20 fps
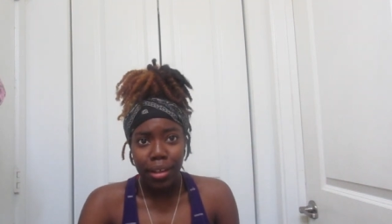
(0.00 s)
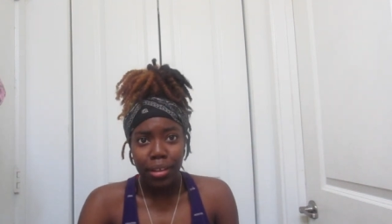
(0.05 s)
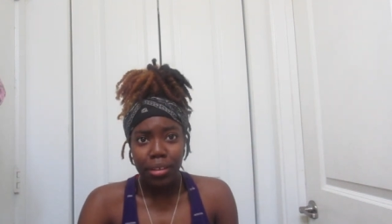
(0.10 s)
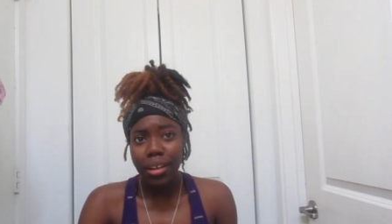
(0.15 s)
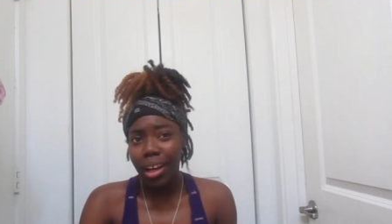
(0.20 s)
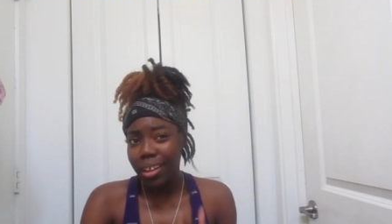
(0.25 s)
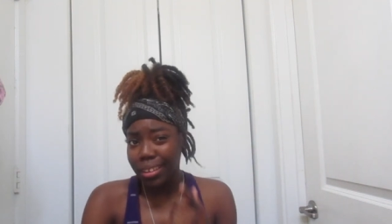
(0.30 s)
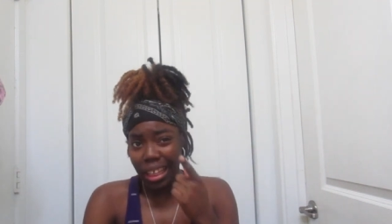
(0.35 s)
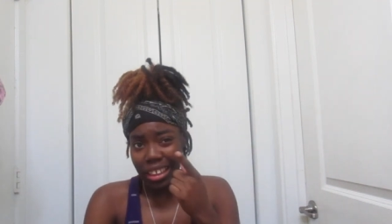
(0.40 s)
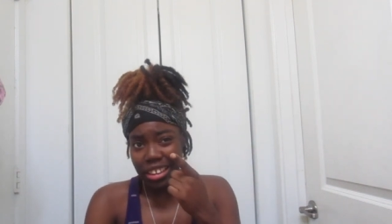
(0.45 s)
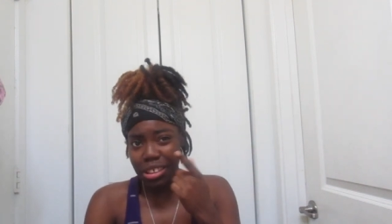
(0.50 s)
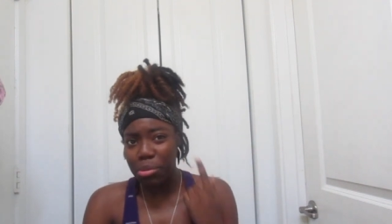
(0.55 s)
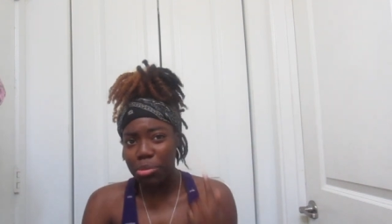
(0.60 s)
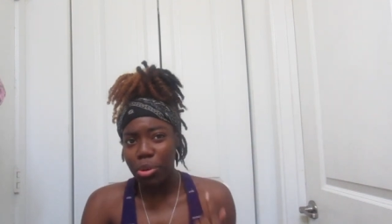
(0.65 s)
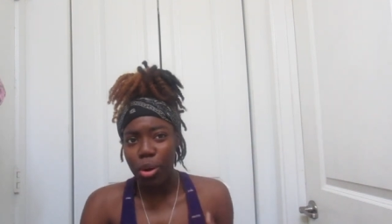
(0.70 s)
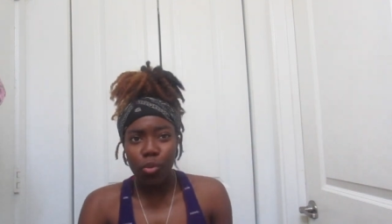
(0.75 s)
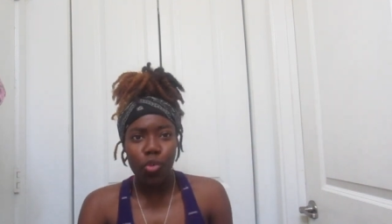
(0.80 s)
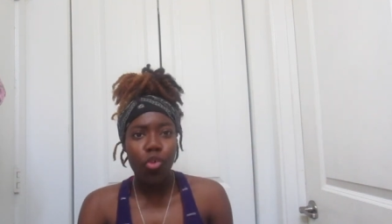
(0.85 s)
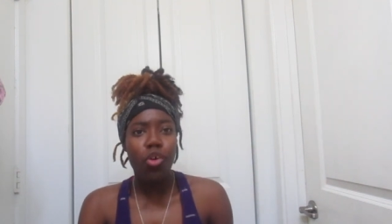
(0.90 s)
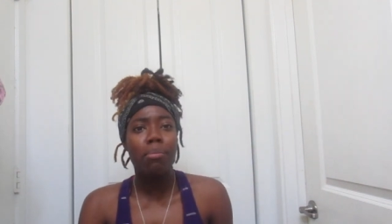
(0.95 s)
Y'all thought y'all was
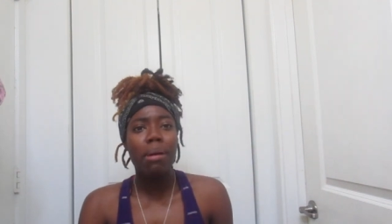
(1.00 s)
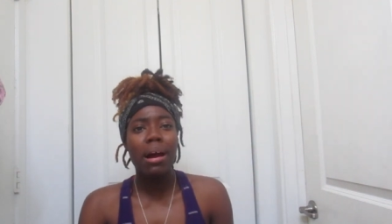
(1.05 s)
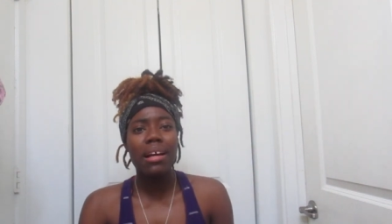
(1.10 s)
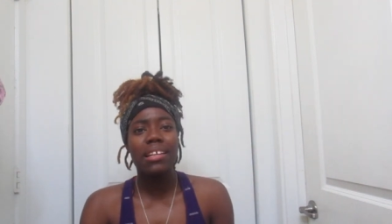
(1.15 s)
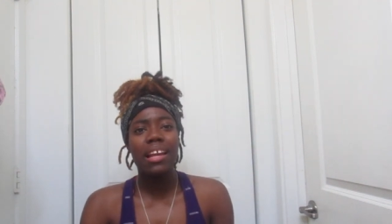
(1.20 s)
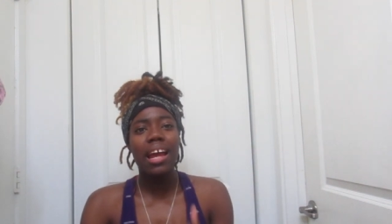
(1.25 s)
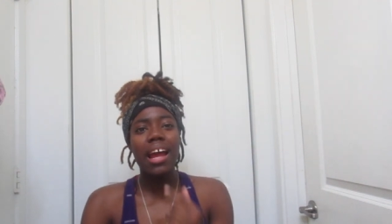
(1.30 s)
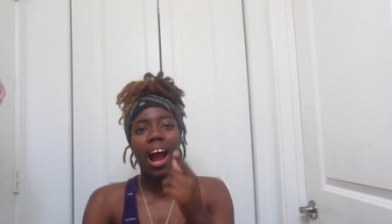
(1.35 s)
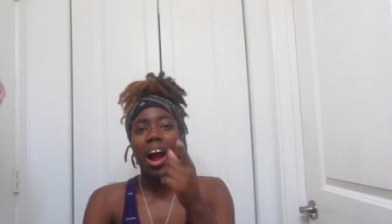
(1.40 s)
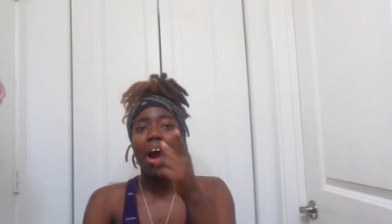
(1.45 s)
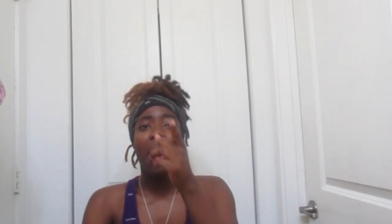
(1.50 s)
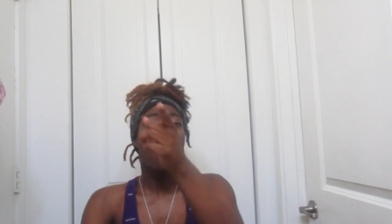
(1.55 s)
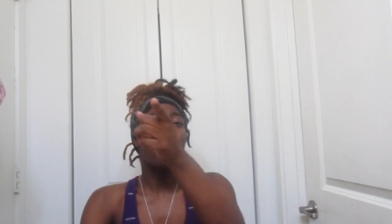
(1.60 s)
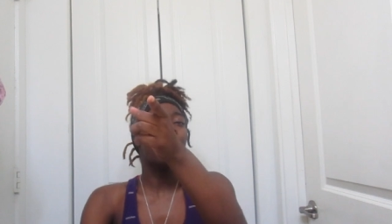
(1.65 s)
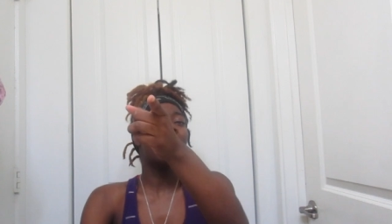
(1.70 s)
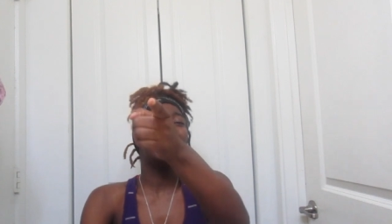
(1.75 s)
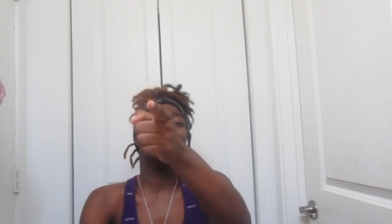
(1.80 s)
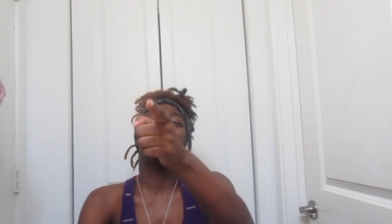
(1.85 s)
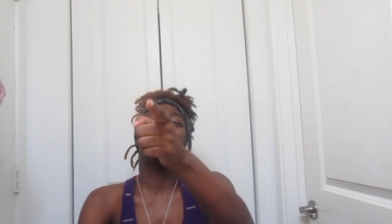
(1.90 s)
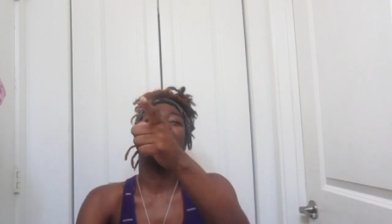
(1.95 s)
going to ruin my day? I
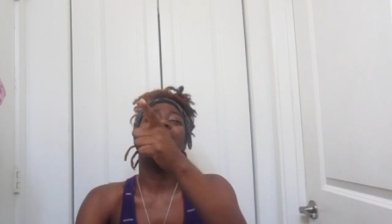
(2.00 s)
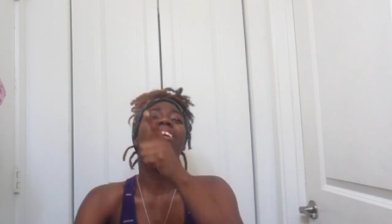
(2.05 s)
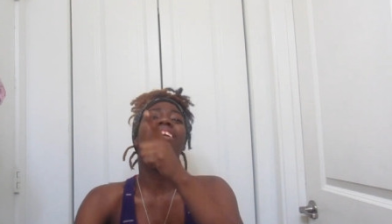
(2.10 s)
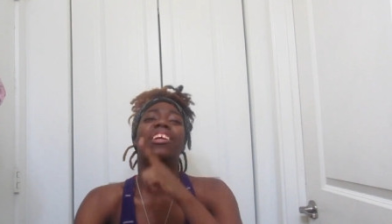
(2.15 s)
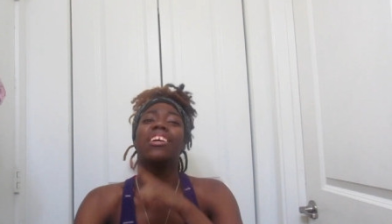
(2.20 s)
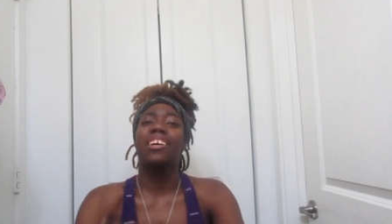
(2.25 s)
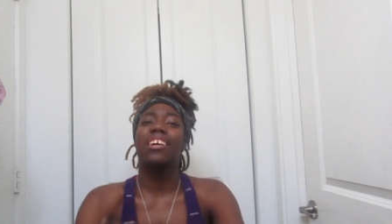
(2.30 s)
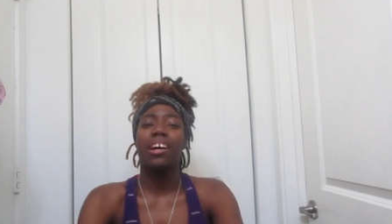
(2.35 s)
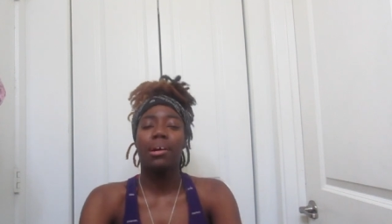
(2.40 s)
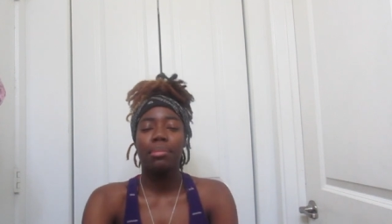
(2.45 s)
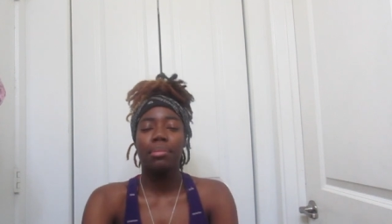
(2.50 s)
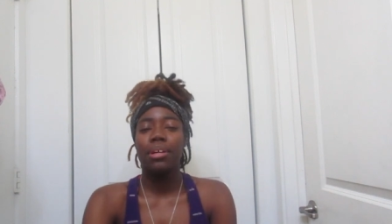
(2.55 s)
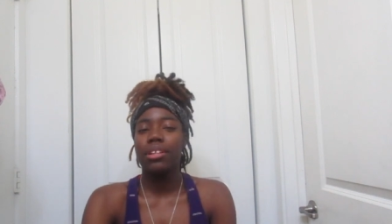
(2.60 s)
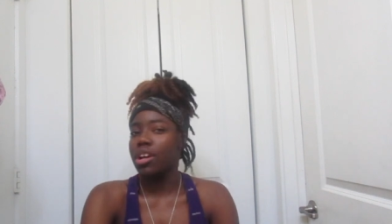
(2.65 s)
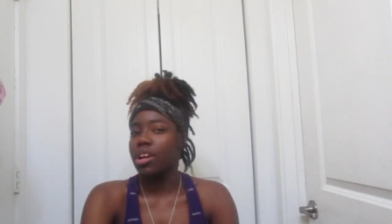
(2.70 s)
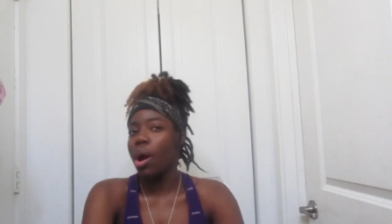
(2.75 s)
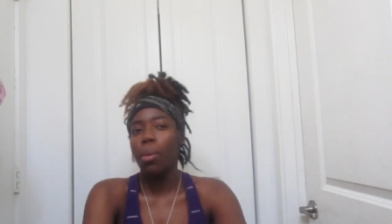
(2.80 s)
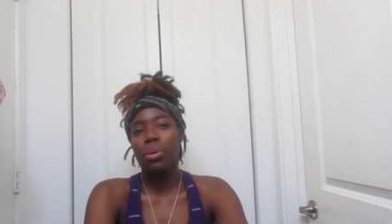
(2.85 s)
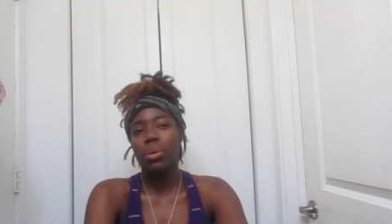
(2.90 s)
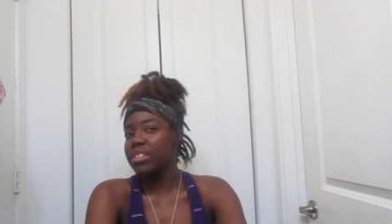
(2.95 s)
already seen it coming.
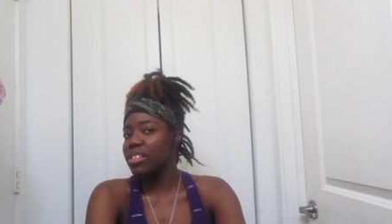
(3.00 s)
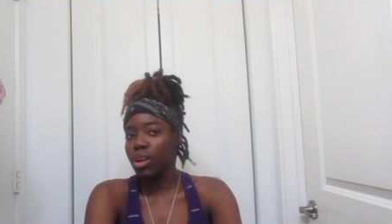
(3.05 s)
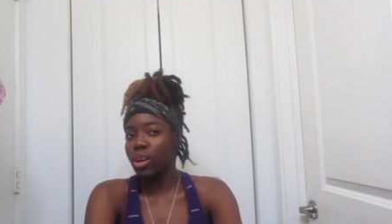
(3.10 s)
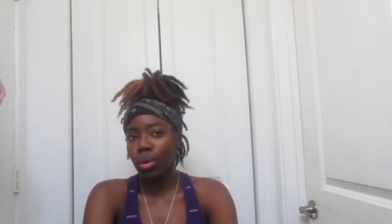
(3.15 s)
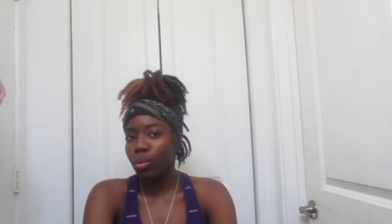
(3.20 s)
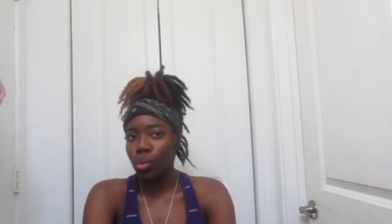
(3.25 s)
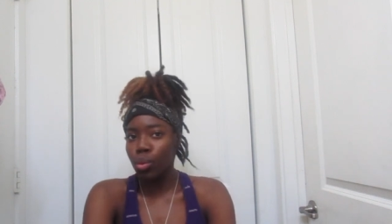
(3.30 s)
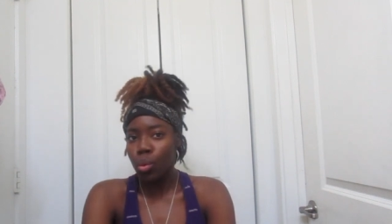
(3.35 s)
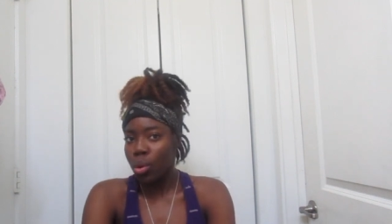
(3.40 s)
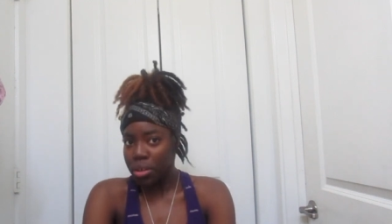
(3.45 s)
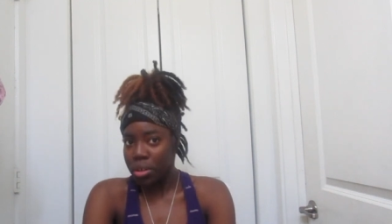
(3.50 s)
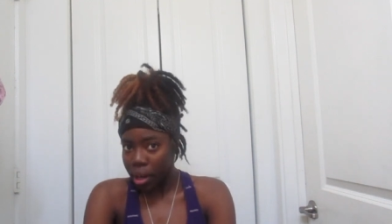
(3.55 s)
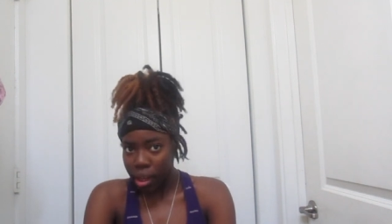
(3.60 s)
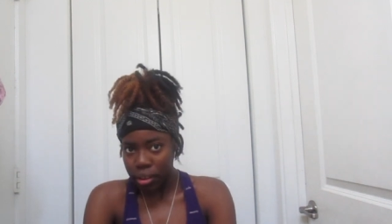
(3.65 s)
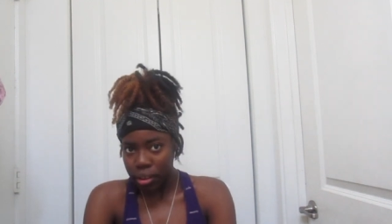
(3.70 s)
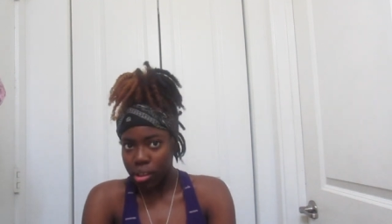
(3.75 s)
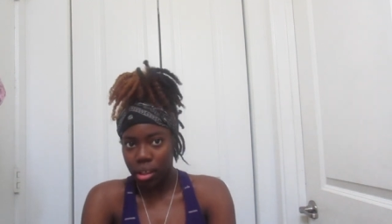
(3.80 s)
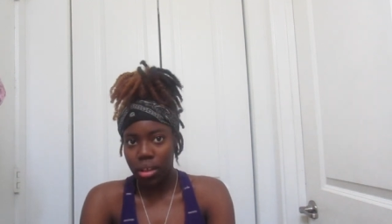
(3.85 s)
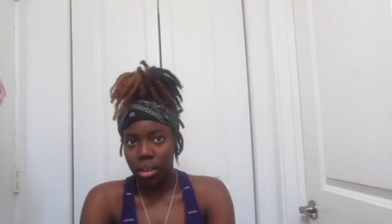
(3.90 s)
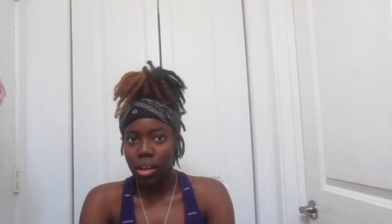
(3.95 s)
Y'all wasn't going to ruin
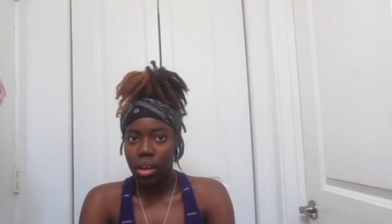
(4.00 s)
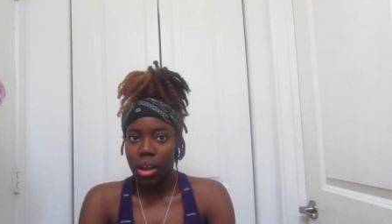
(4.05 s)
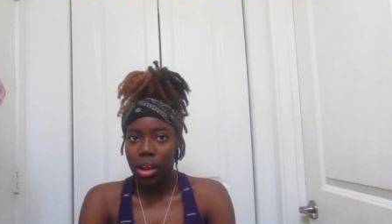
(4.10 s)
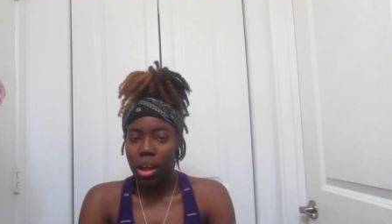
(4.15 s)
nothing.